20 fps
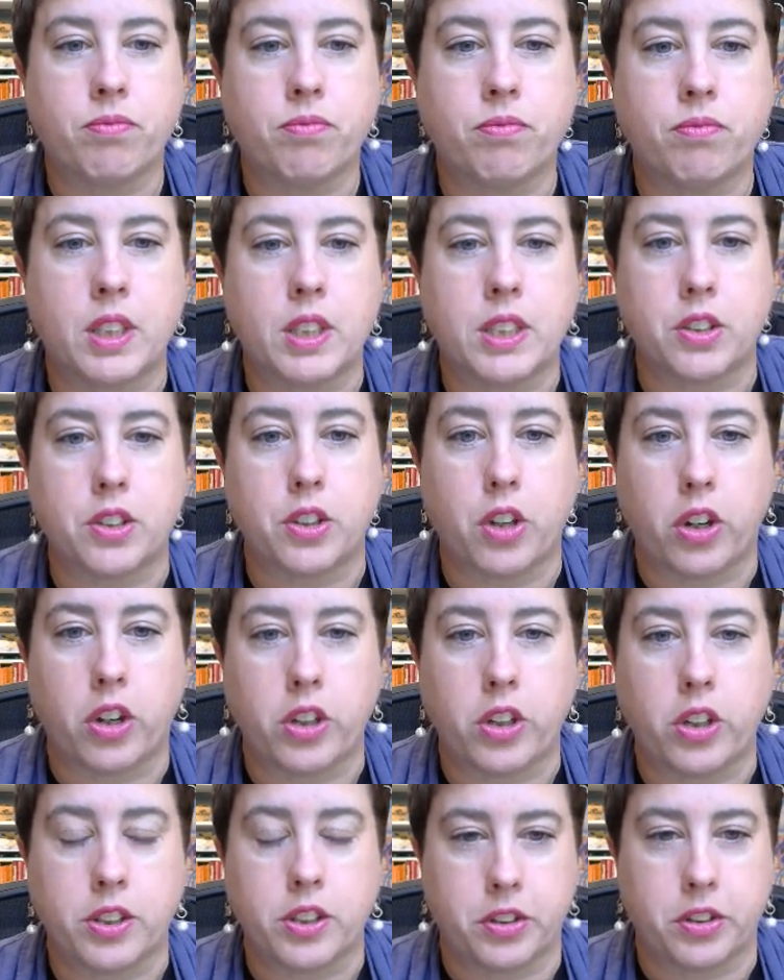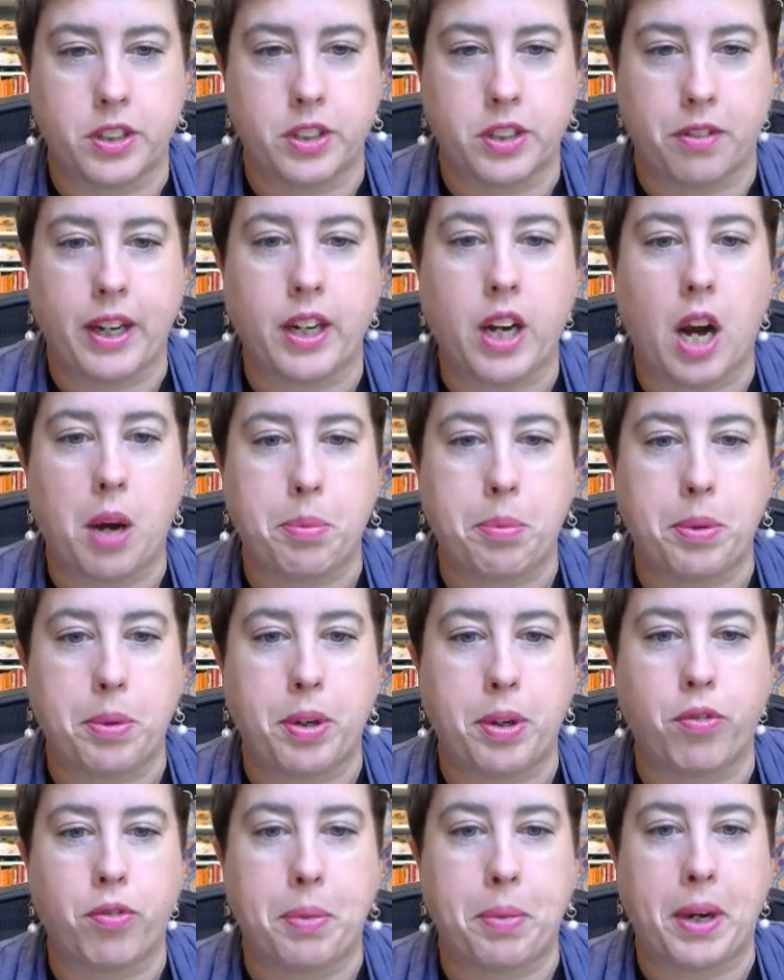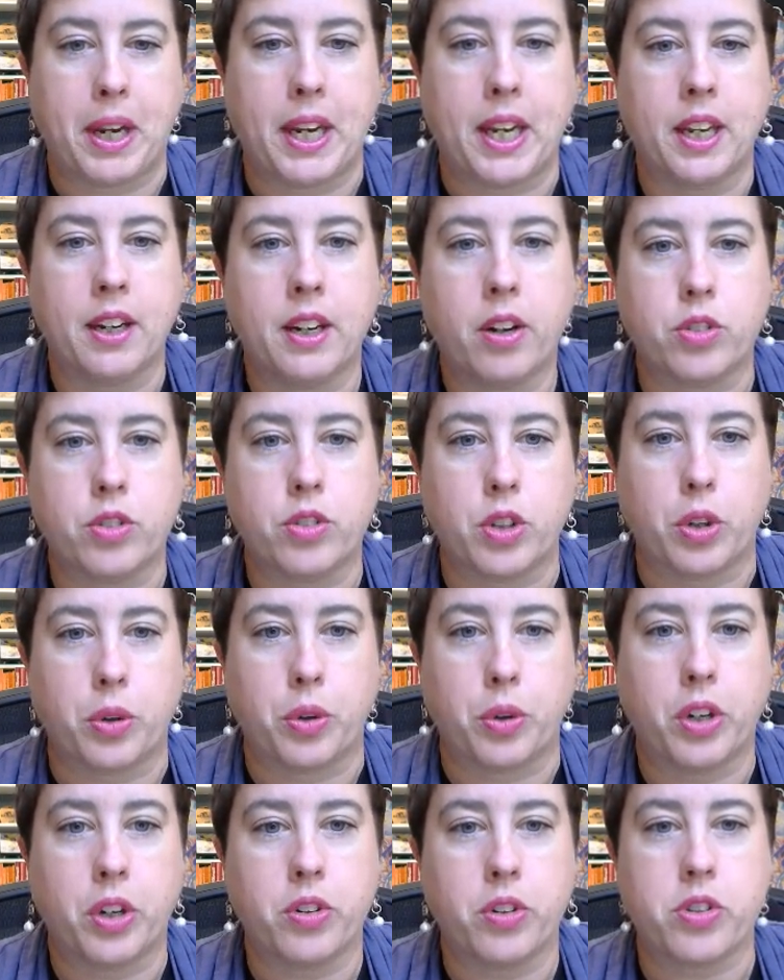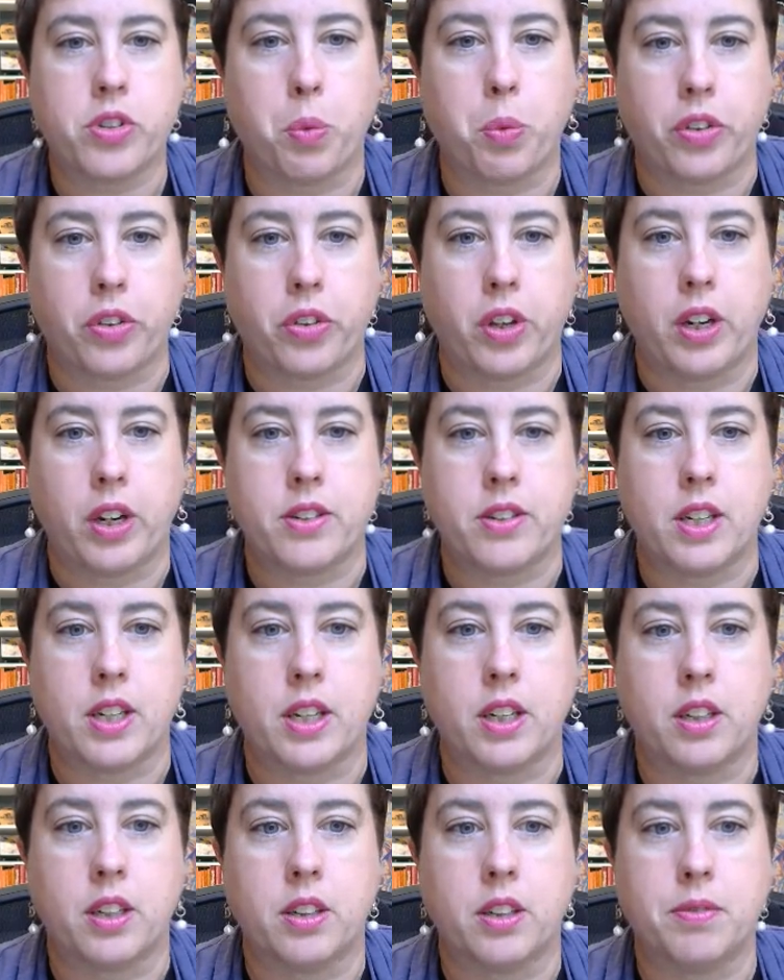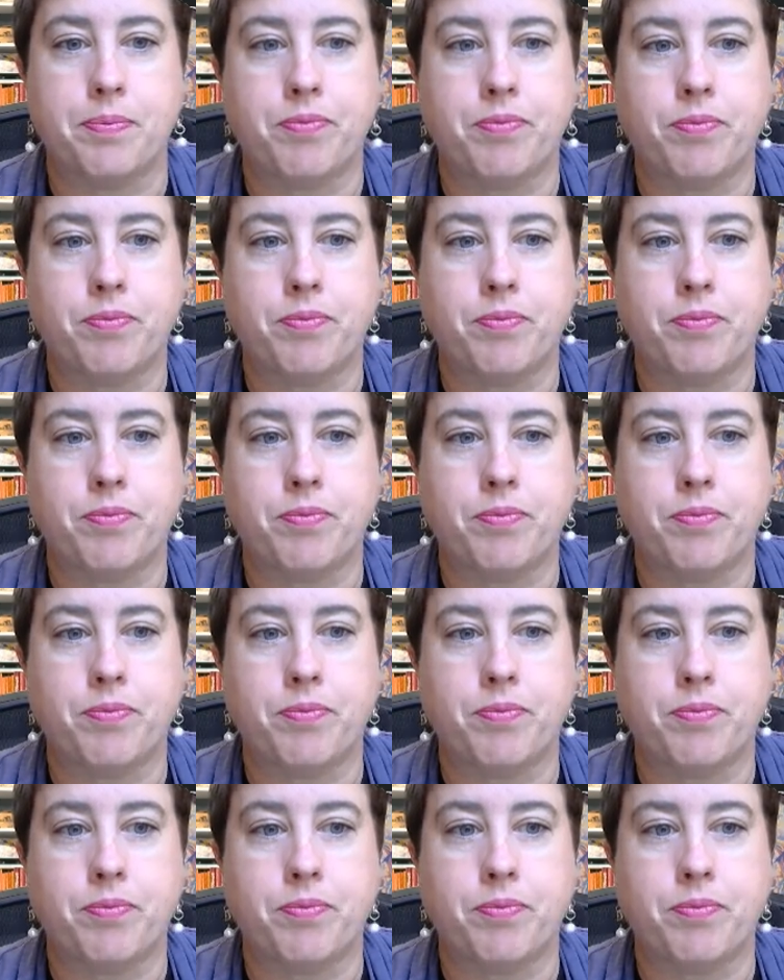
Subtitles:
this is all still the stuff I copied from my handout. So here's the work that it did.